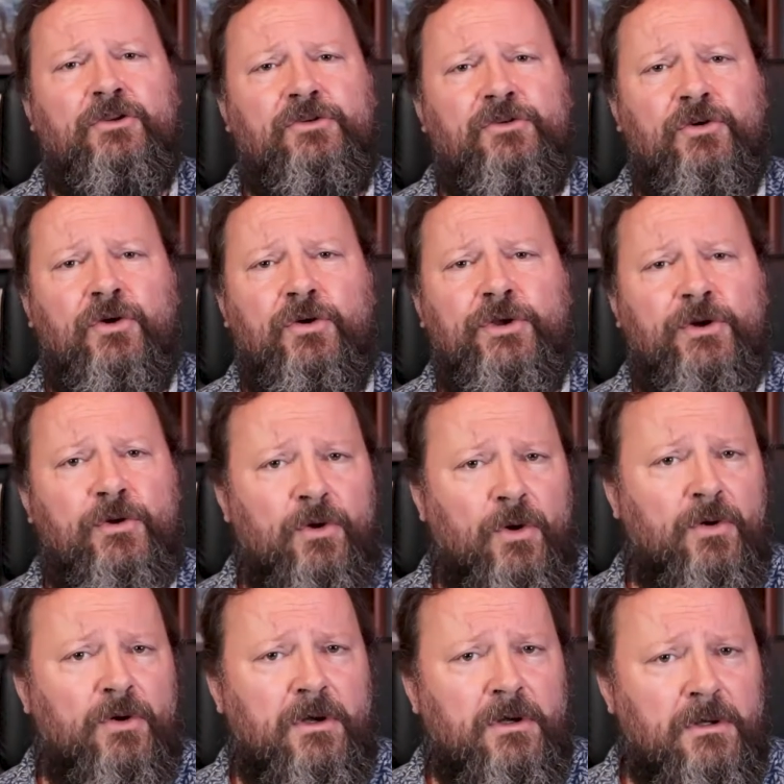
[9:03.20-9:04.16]
draw your
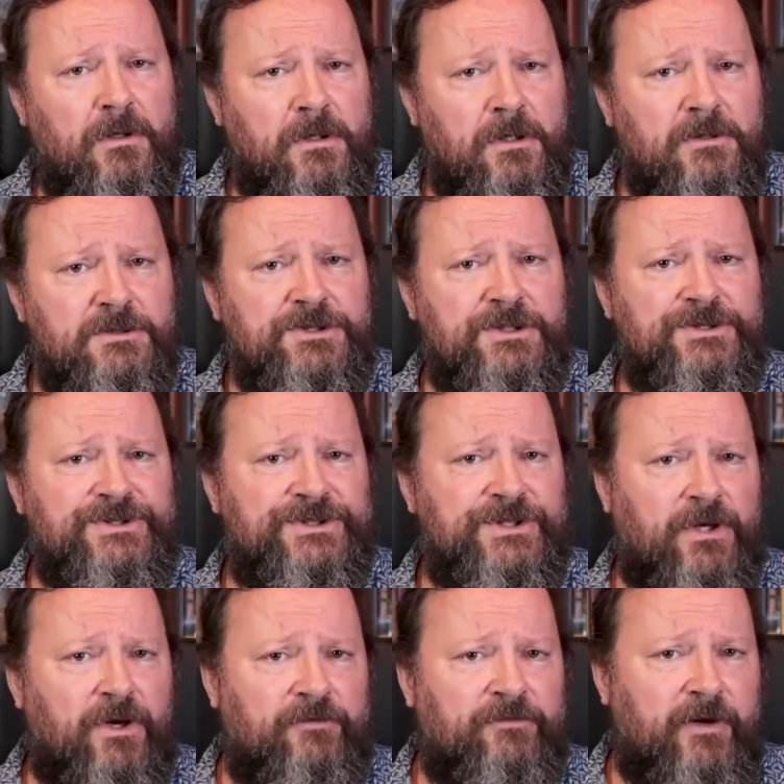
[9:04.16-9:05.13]
own conclusions
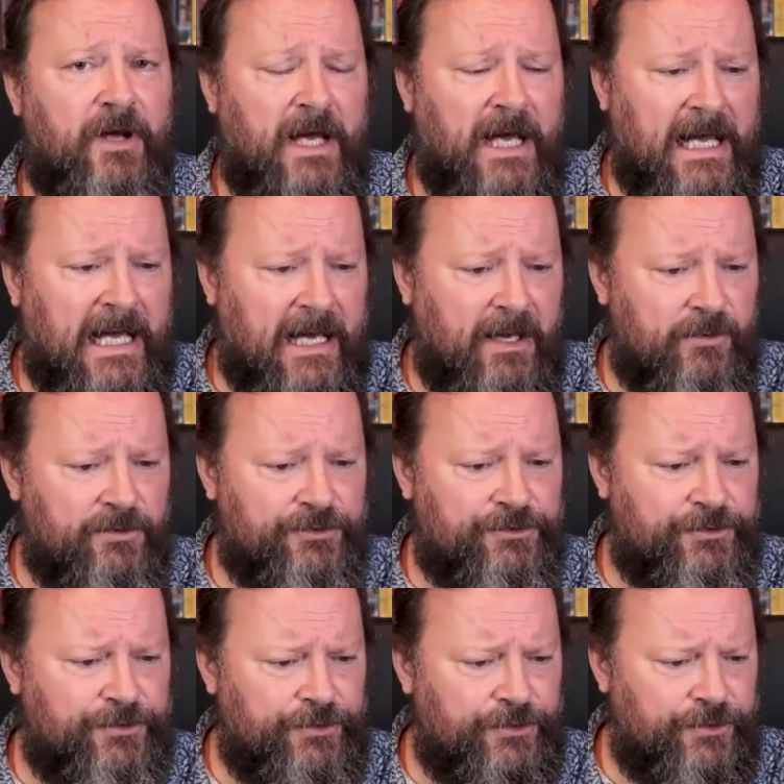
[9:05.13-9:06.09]
of how
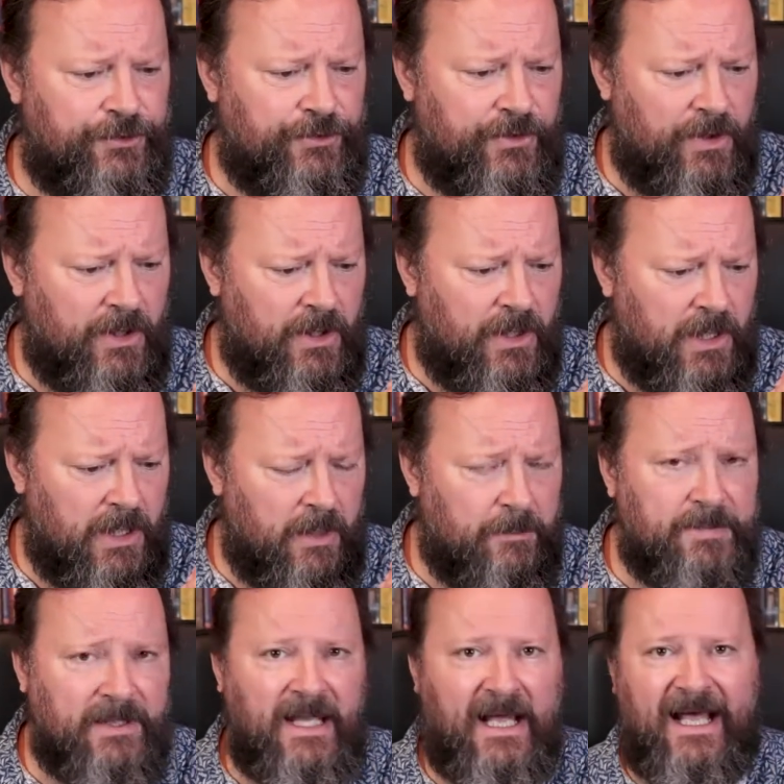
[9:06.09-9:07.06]
to
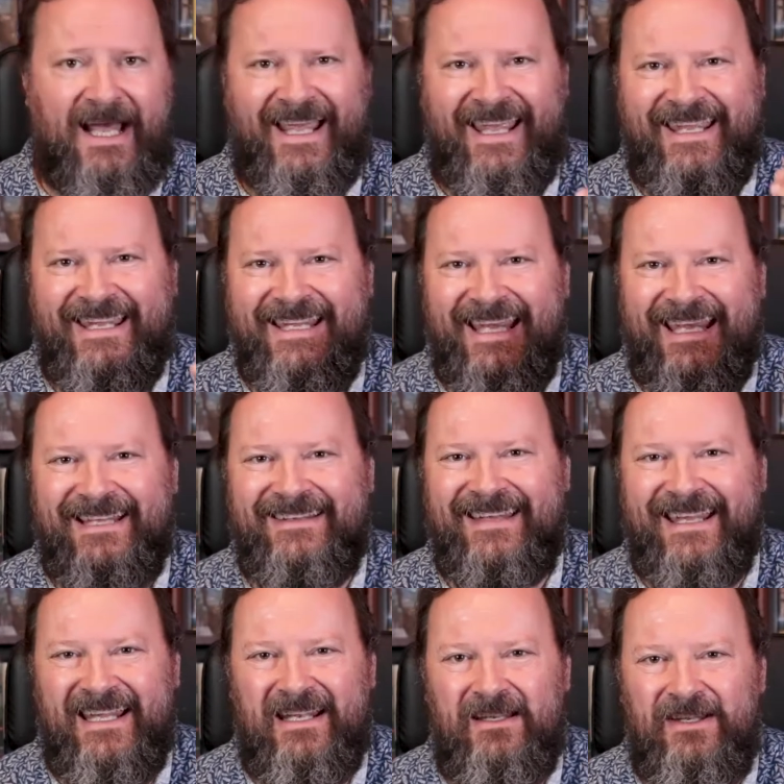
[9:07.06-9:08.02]
apply it
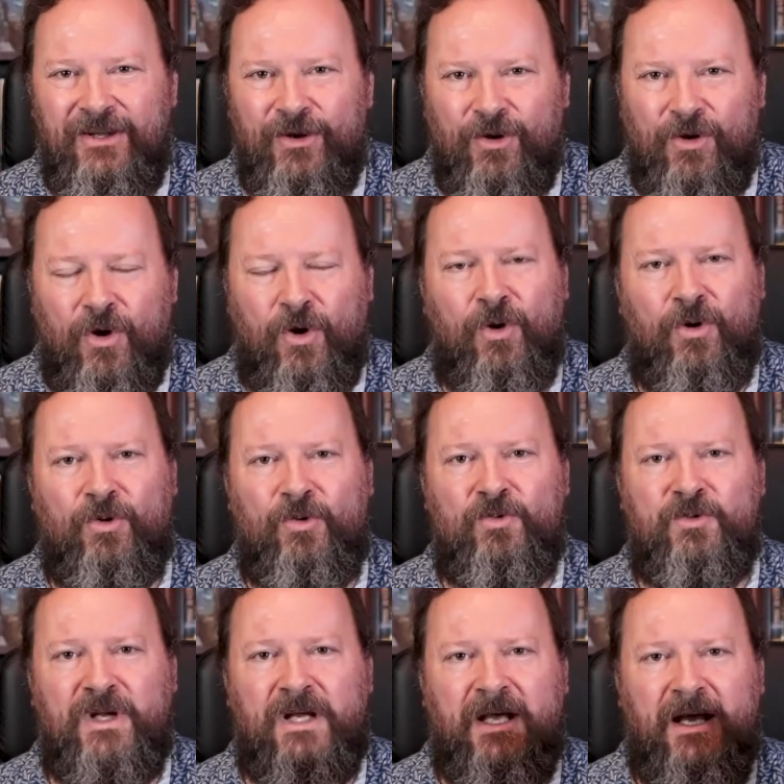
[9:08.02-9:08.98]
in your
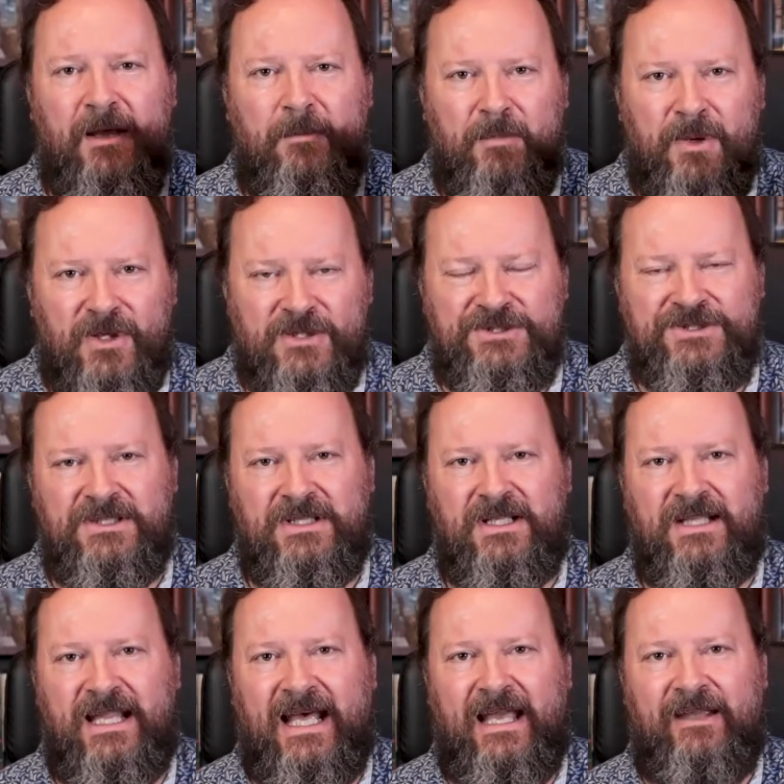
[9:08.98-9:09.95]
own
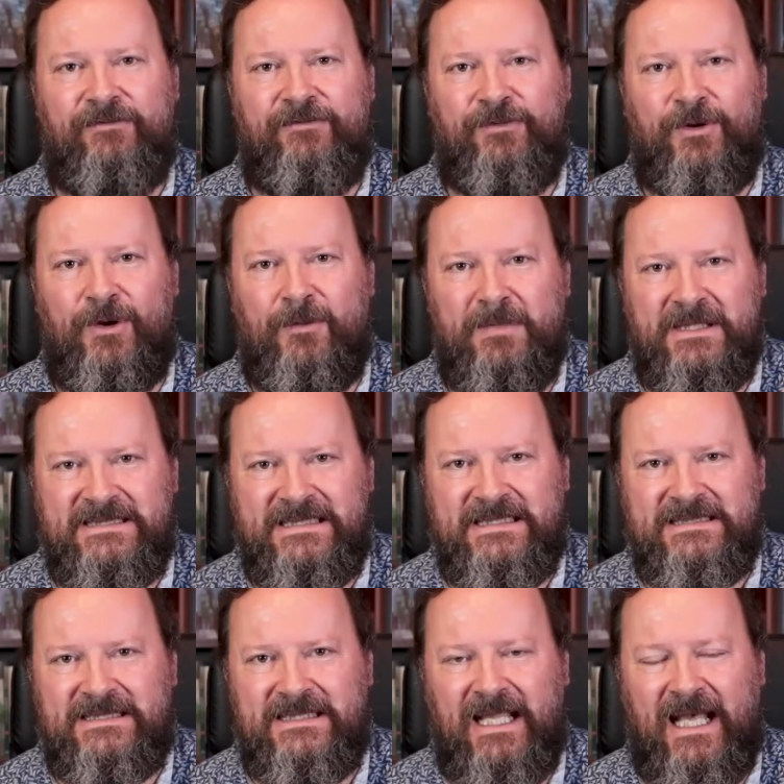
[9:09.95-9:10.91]
personal life or
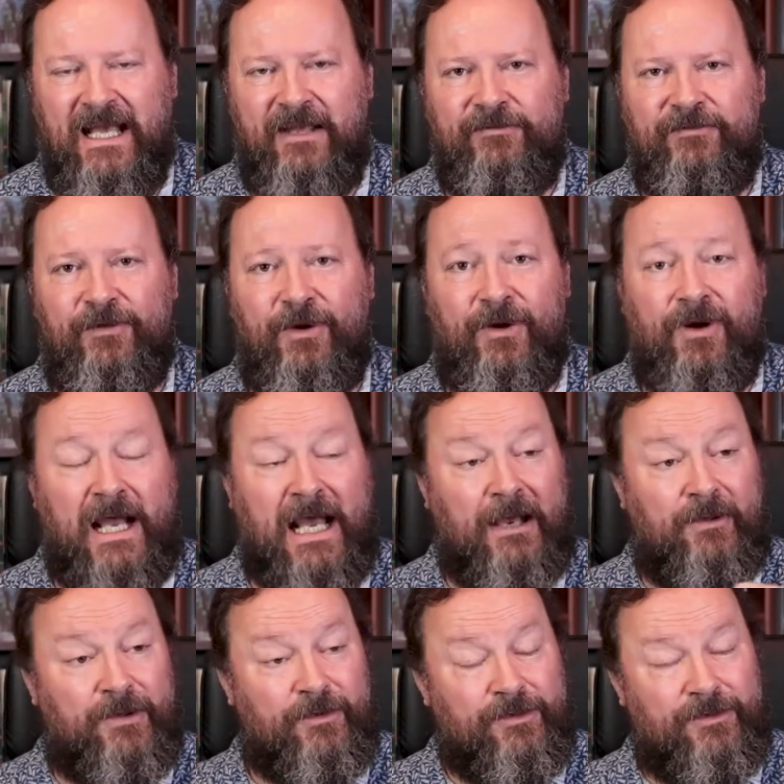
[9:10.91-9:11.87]
business life, or
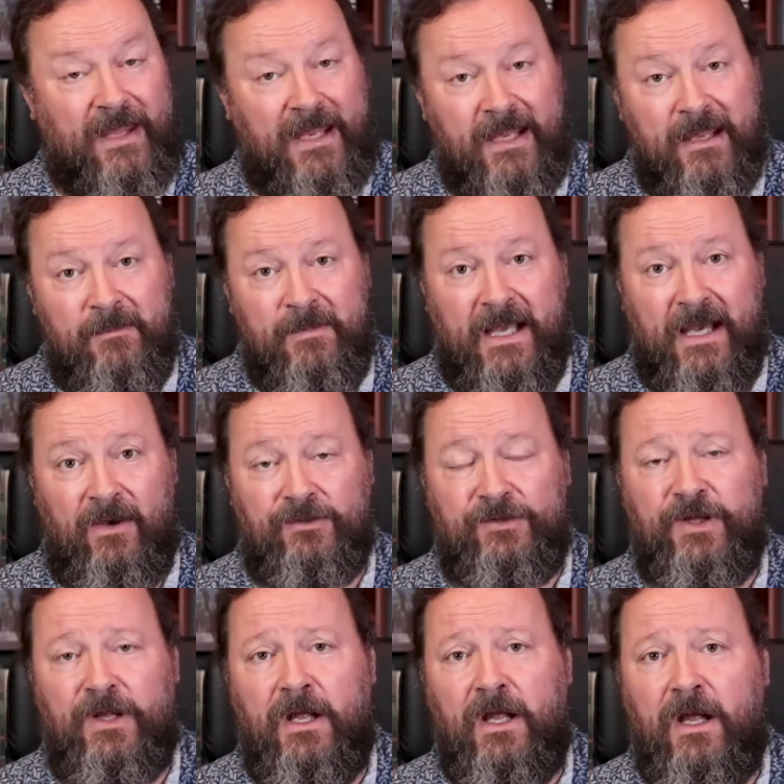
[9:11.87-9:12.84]
how you think
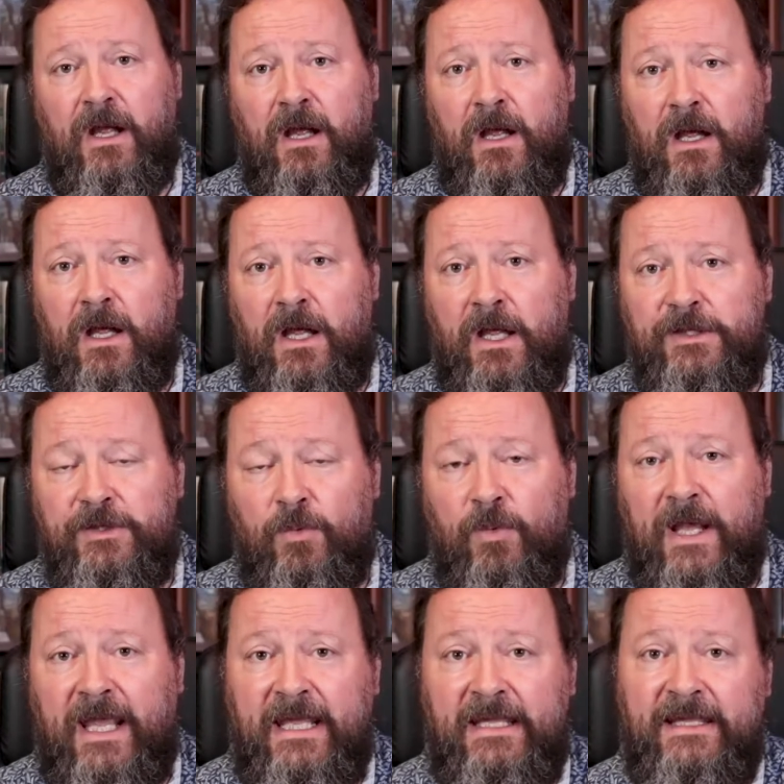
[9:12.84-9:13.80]
about the
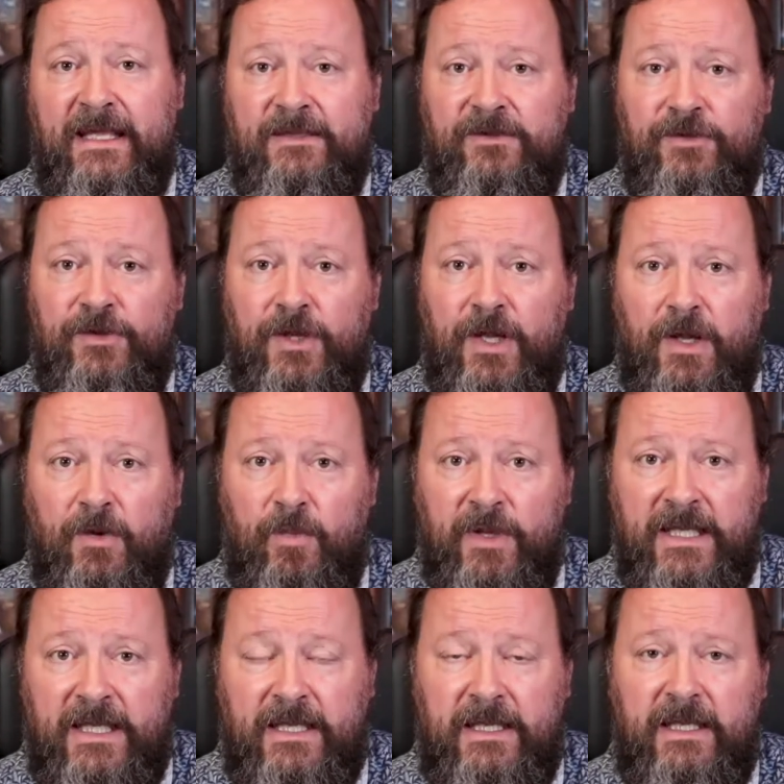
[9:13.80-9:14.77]
way that
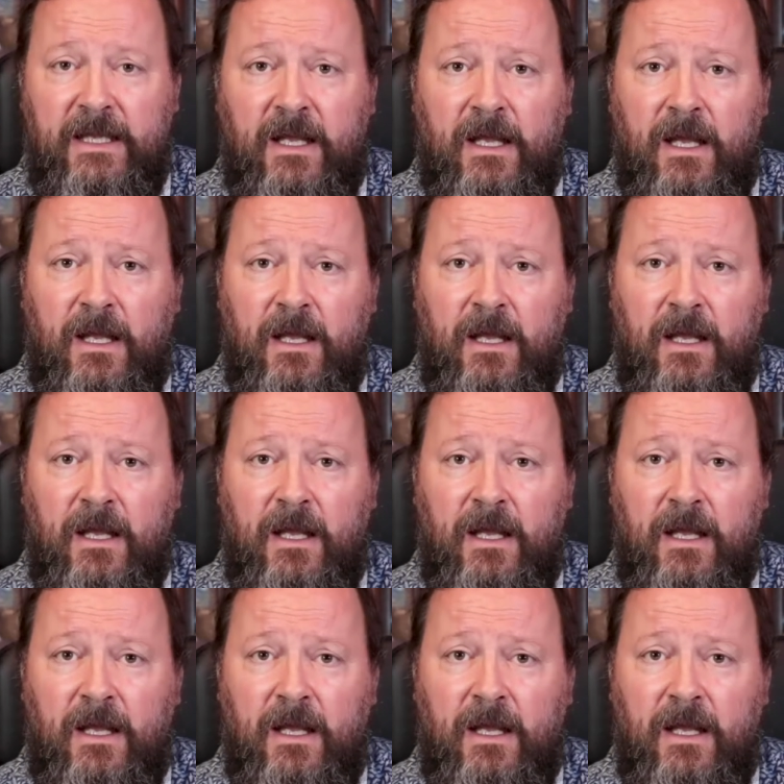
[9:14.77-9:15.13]
we